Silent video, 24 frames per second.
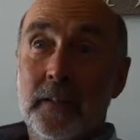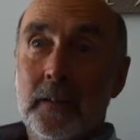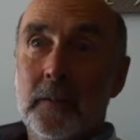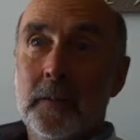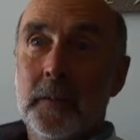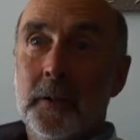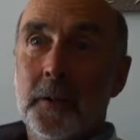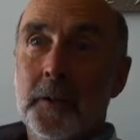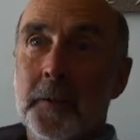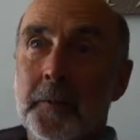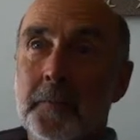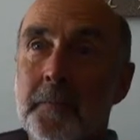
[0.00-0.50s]

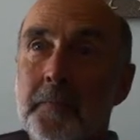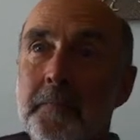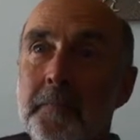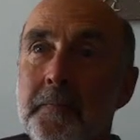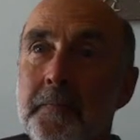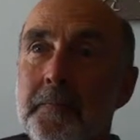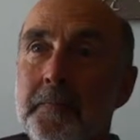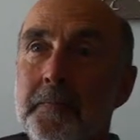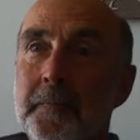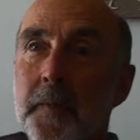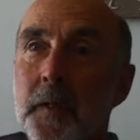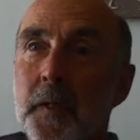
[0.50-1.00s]

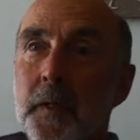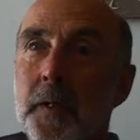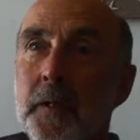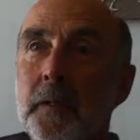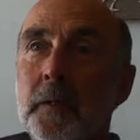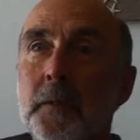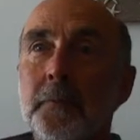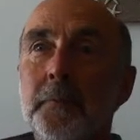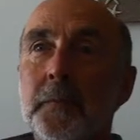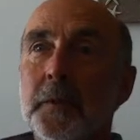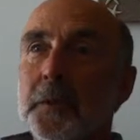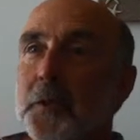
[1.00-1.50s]
Um, you
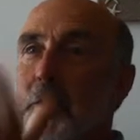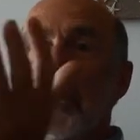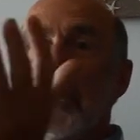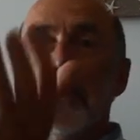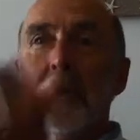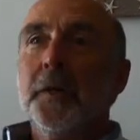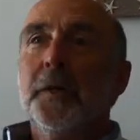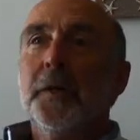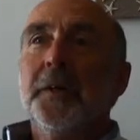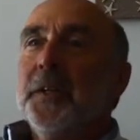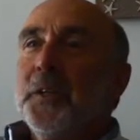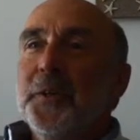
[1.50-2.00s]
know, I'm not
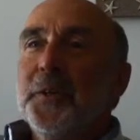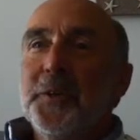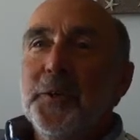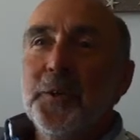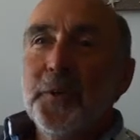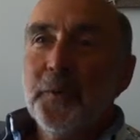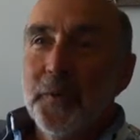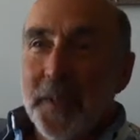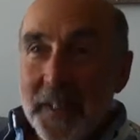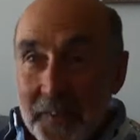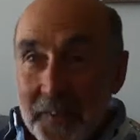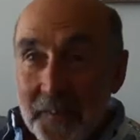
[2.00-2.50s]
sure I needed to
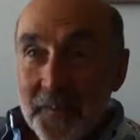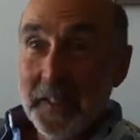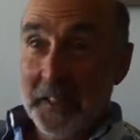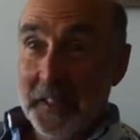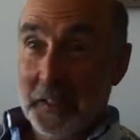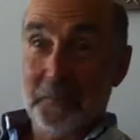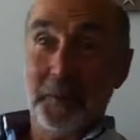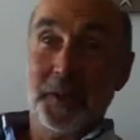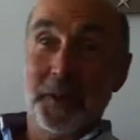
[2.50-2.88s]
do anything